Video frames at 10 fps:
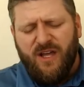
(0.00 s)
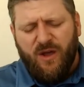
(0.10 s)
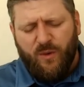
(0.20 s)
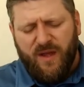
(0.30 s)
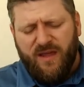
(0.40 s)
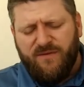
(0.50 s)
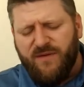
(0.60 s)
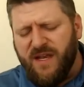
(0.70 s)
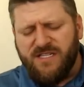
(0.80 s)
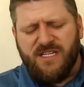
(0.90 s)
we
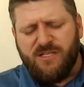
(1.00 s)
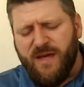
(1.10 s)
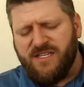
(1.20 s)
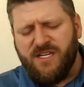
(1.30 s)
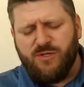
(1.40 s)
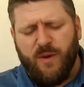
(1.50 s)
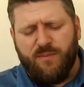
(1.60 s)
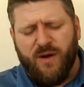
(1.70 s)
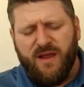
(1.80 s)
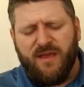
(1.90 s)
finish this message, we
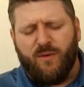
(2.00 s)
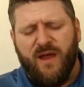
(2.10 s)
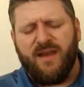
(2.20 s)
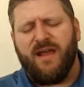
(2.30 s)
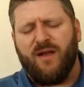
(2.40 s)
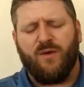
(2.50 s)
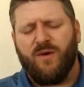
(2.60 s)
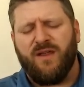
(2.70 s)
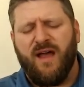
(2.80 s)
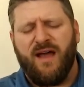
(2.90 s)
pray that right now,
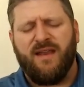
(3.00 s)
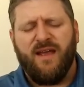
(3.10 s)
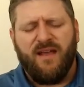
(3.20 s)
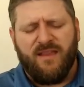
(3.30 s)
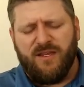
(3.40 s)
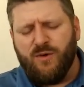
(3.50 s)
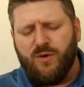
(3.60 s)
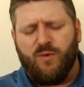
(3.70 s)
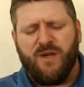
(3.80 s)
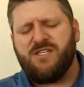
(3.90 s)
Lord God, that you
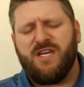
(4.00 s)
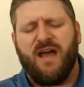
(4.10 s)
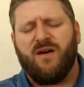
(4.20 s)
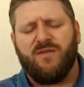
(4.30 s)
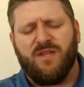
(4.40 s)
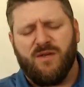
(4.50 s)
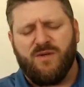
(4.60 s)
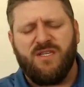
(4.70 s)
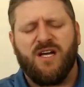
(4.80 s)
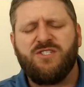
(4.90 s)
would reach out, that you
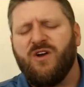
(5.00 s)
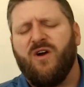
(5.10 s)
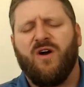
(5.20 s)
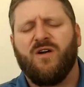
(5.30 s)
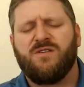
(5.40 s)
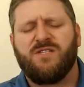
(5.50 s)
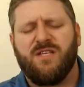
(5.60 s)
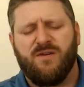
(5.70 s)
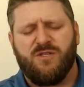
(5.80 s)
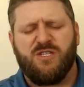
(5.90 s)
would touch our hearts,
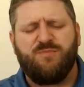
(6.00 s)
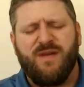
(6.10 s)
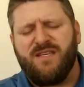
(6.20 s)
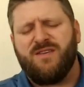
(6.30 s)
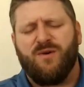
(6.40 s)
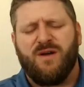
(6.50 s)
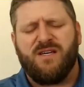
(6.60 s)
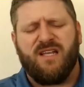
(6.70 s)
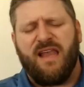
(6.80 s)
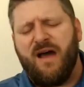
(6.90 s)
that you would speak to
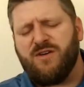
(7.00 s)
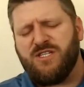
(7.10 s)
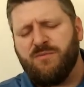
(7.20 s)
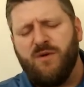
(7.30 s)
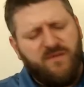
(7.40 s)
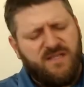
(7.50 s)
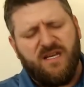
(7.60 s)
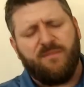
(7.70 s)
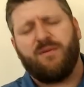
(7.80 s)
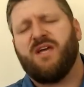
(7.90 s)
us, allow us to move
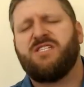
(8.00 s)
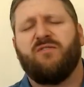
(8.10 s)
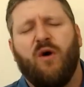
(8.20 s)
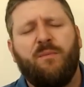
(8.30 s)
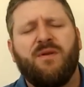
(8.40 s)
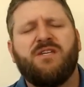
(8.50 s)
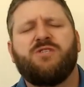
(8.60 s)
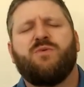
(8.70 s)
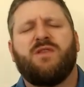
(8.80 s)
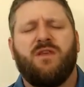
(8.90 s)
into a place of
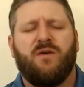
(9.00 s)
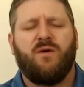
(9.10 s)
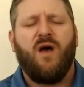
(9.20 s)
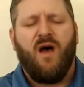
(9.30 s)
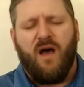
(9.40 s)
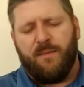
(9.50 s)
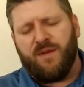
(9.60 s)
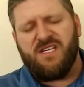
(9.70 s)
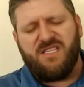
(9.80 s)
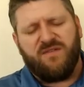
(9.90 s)
openness with you, a
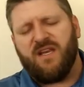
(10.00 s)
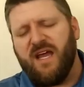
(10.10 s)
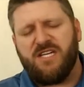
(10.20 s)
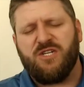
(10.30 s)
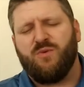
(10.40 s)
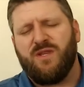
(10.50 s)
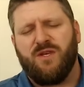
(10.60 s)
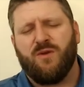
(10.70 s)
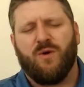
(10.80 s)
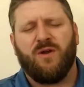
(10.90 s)
place of connection
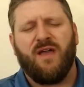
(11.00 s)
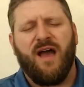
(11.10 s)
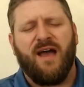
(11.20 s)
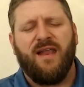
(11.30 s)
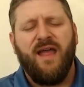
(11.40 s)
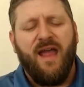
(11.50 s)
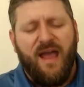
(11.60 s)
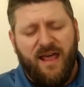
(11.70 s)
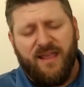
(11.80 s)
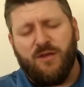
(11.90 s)
with you, Lord God,
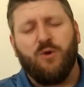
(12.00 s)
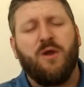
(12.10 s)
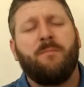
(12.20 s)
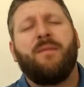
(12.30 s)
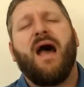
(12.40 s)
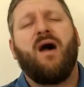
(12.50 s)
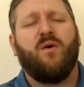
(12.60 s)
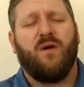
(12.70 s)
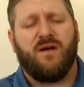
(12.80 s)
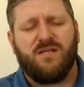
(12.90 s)
and that you would
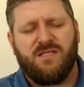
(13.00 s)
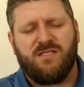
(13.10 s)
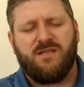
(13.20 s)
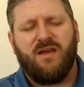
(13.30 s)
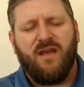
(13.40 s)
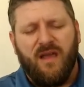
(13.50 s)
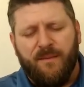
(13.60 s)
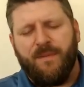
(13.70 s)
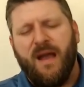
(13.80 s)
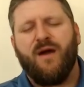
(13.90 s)
empower us.
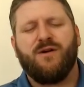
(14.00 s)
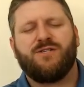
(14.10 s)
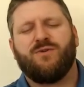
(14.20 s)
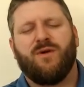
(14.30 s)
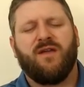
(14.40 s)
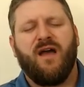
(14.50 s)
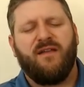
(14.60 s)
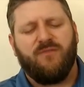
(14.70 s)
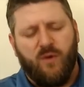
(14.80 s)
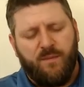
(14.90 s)
Empower us, Lord
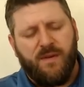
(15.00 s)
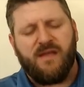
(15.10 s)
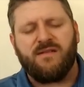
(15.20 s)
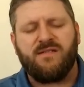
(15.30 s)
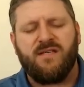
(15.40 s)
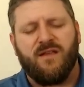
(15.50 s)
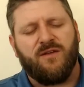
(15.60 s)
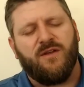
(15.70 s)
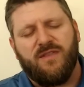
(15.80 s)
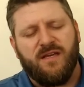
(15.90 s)
God, for repentance and the
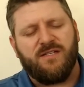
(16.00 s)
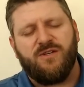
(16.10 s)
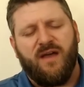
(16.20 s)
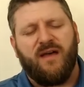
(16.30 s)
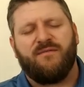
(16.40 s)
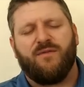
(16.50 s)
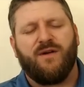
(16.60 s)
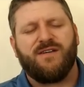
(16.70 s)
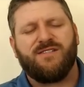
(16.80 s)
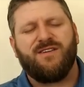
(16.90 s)
good things you have
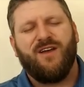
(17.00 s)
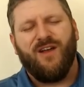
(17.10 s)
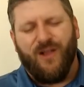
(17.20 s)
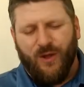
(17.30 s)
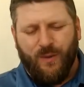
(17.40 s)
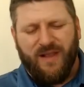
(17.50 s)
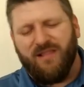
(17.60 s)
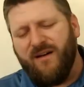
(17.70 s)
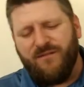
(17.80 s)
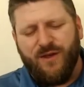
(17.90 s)
for us. Lord, we
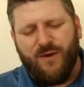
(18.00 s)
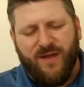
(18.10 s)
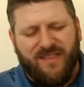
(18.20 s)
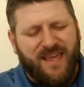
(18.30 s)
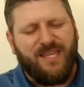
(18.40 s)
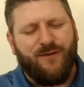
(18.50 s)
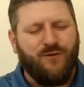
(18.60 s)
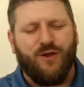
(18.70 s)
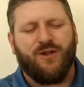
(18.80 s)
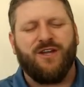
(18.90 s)
love you and thank you
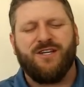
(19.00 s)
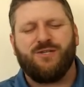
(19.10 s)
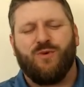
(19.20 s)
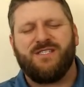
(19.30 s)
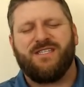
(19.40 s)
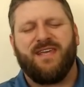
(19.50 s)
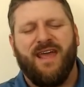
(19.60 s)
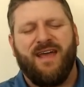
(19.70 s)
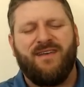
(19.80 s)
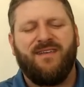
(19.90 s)
for your goodness once
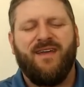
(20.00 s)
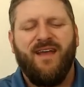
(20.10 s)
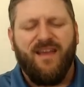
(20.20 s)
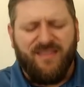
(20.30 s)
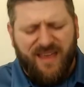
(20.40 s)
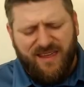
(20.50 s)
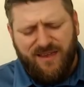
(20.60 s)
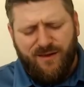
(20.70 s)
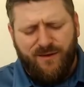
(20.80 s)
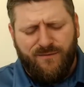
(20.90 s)
again.
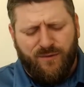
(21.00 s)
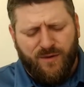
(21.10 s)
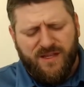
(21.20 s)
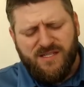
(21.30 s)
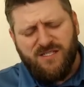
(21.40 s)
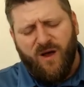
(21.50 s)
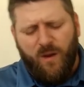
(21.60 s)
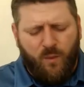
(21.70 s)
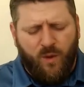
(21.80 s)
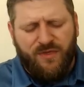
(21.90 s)
Thank you for this
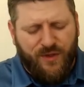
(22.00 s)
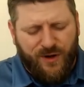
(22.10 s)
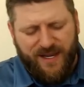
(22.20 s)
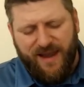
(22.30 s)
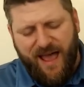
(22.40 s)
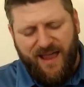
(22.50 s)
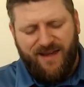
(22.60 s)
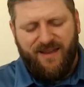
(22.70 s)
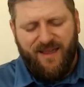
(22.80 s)
Psalm 139